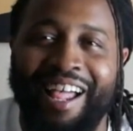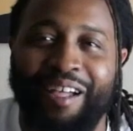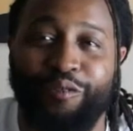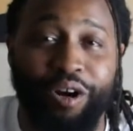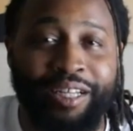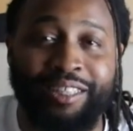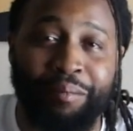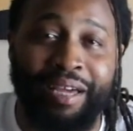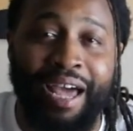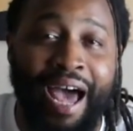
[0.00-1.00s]
Before it took
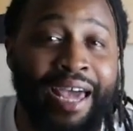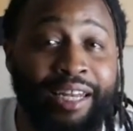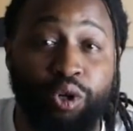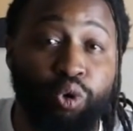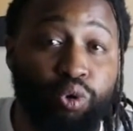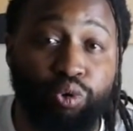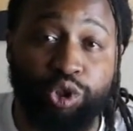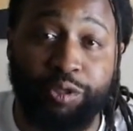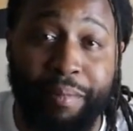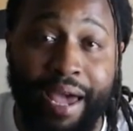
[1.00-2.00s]
me, I had to Google
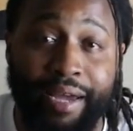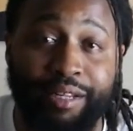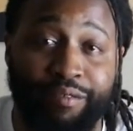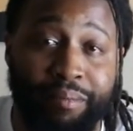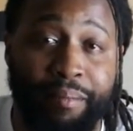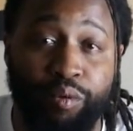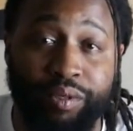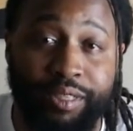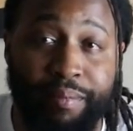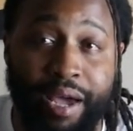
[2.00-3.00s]
smack to remember
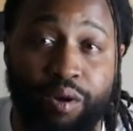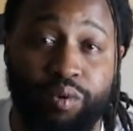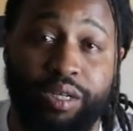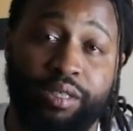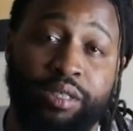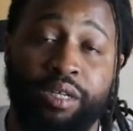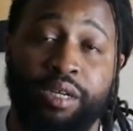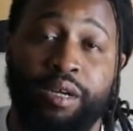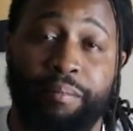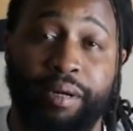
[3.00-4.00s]
what smack was.
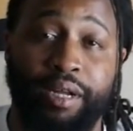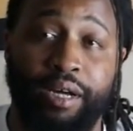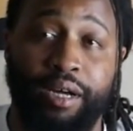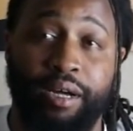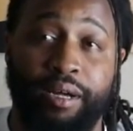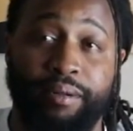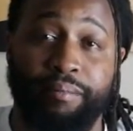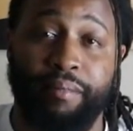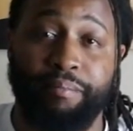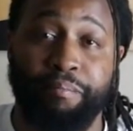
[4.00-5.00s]
But
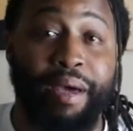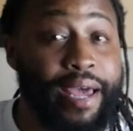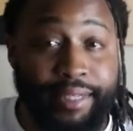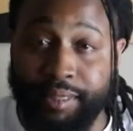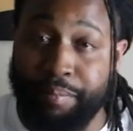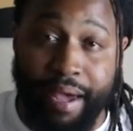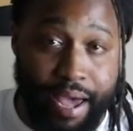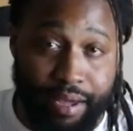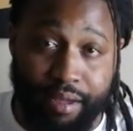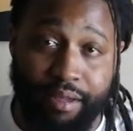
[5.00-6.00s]
mad
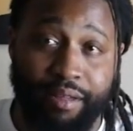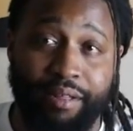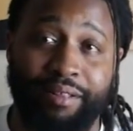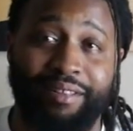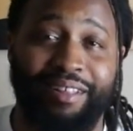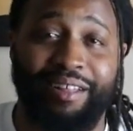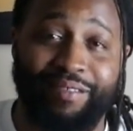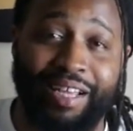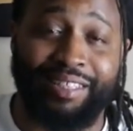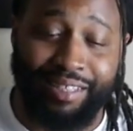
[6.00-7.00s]
smack, if
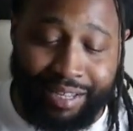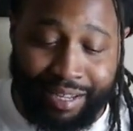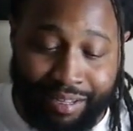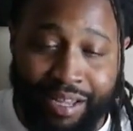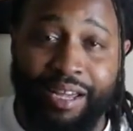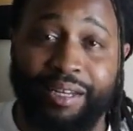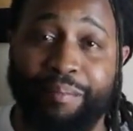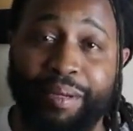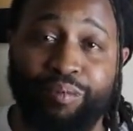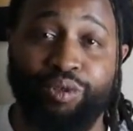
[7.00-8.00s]
that's a thing that
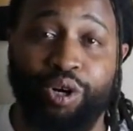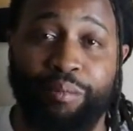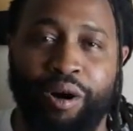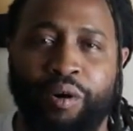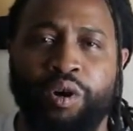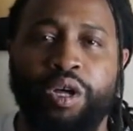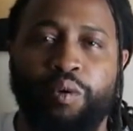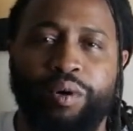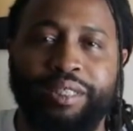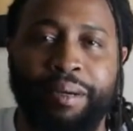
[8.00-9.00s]
people know about,
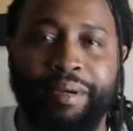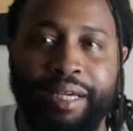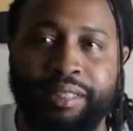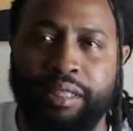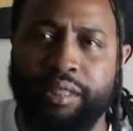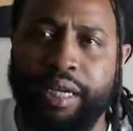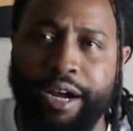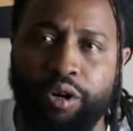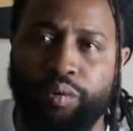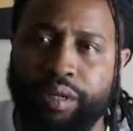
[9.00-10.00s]
which I'm guessing is
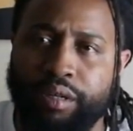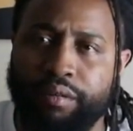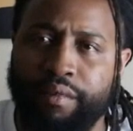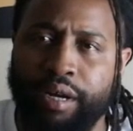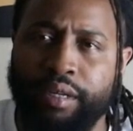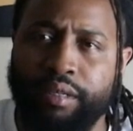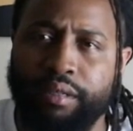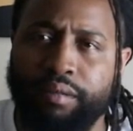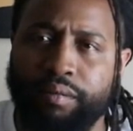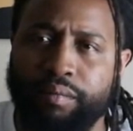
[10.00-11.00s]
heroin, right?
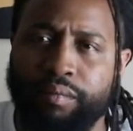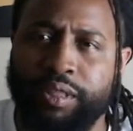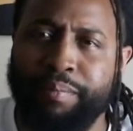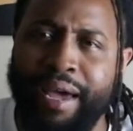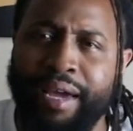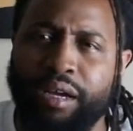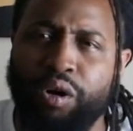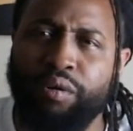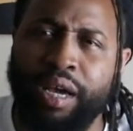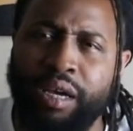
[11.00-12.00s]
Was smack
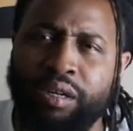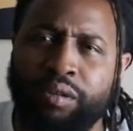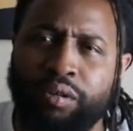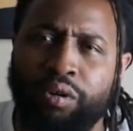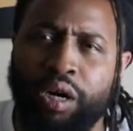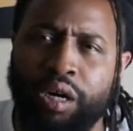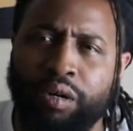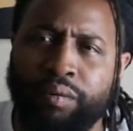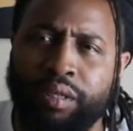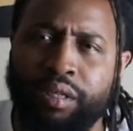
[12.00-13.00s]
cocaine or
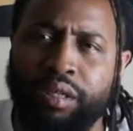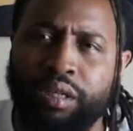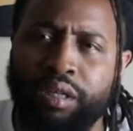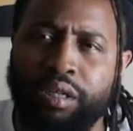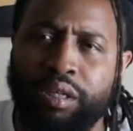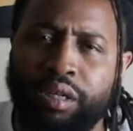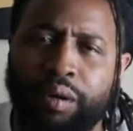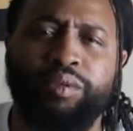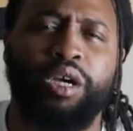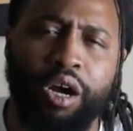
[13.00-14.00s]
heroin?
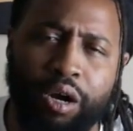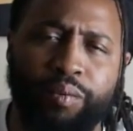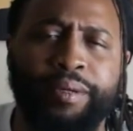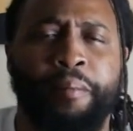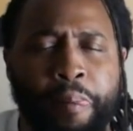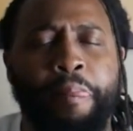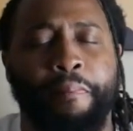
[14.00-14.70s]
It was heroin.